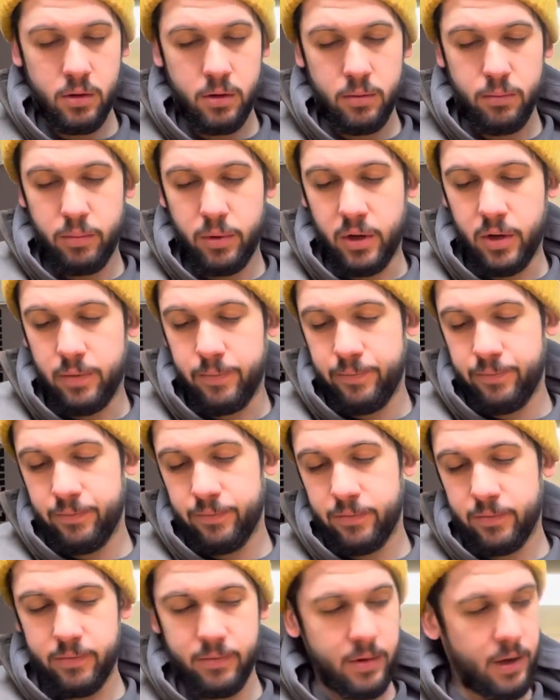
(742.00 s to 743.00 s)
but
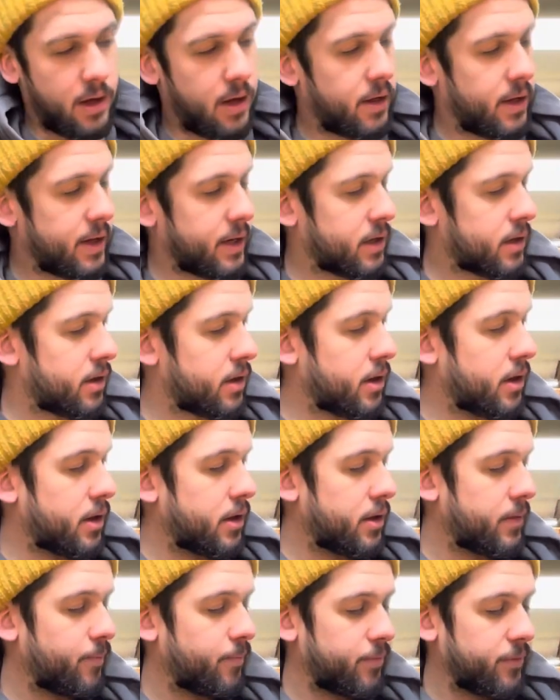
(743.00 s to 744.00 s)
I like the
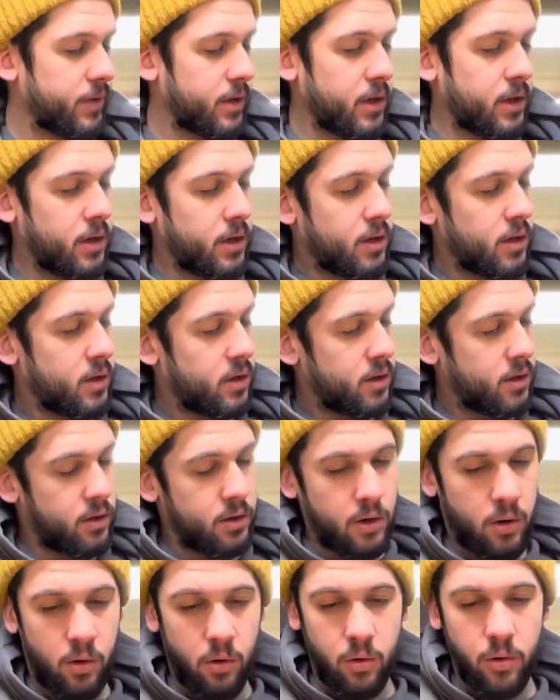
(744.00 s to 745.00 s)

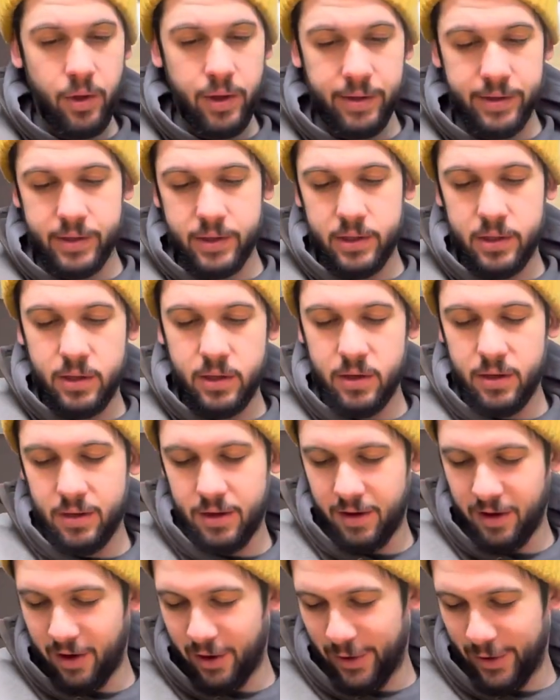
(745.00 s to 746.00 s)
oldness.
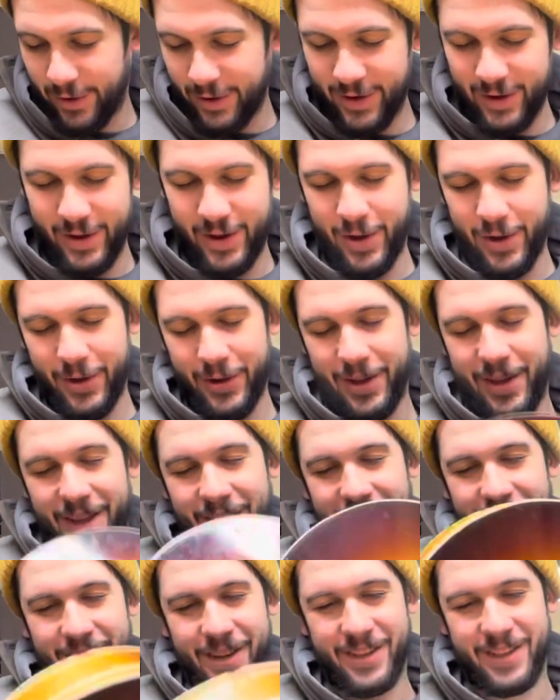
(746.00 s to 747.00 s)
You know,
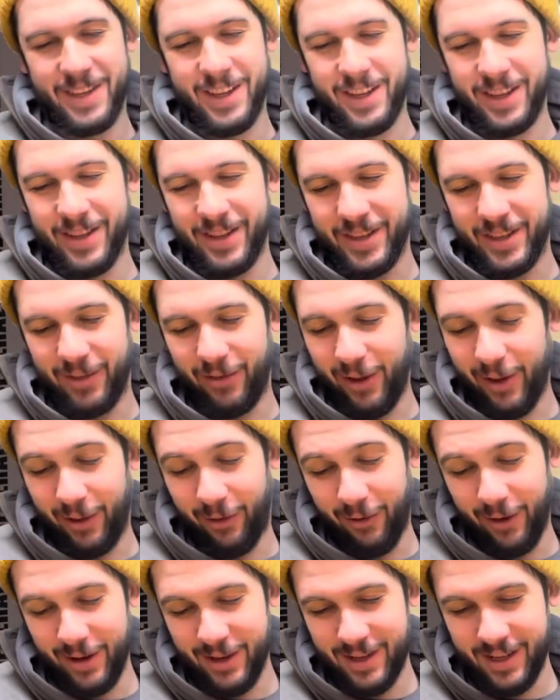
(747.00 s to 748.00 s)
it's
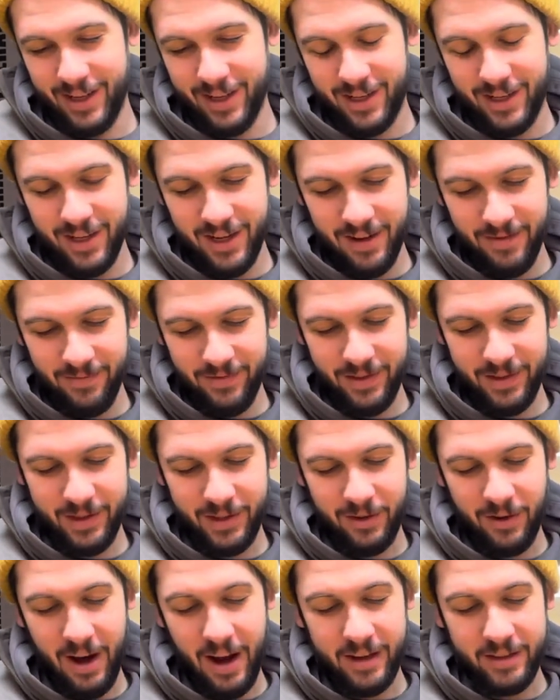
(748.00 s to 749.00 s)
vintage. The
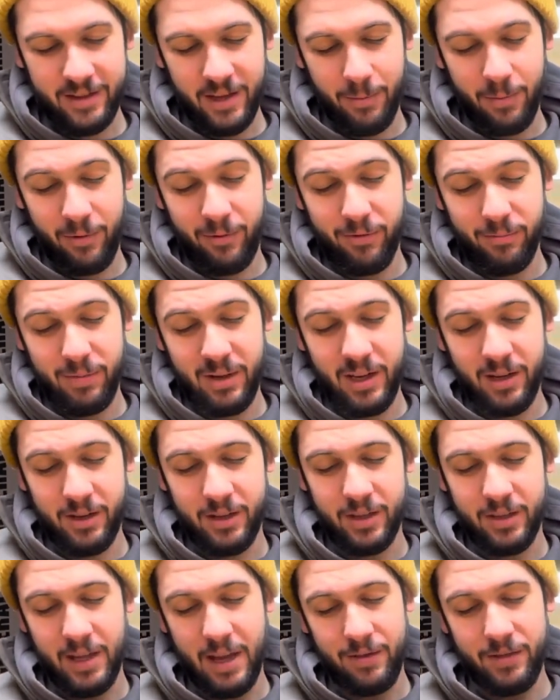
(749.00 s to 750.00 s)
cracks coming from here
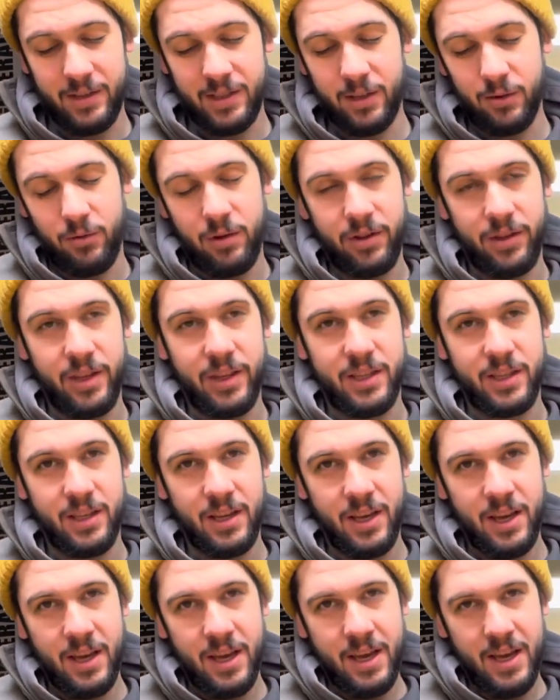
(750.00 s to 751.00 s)
because obviously when this
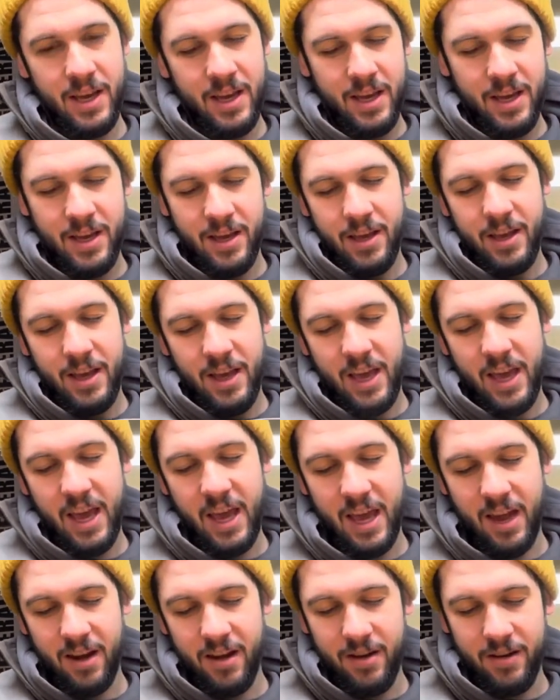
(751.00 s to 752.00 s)

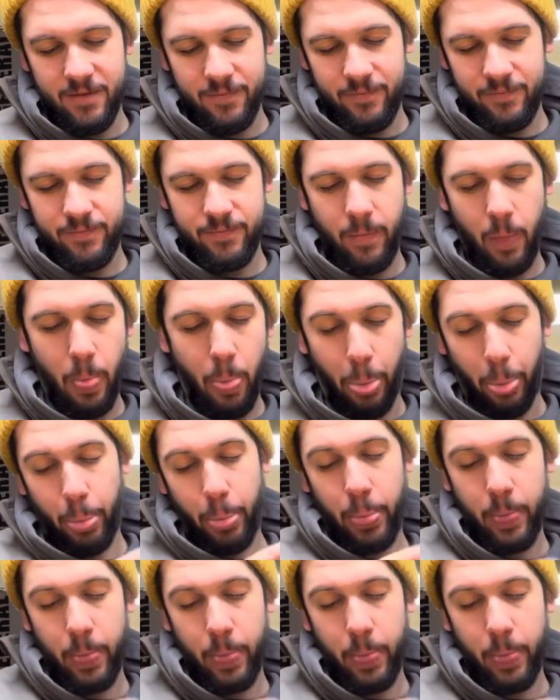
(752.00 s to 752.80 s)
hit, it's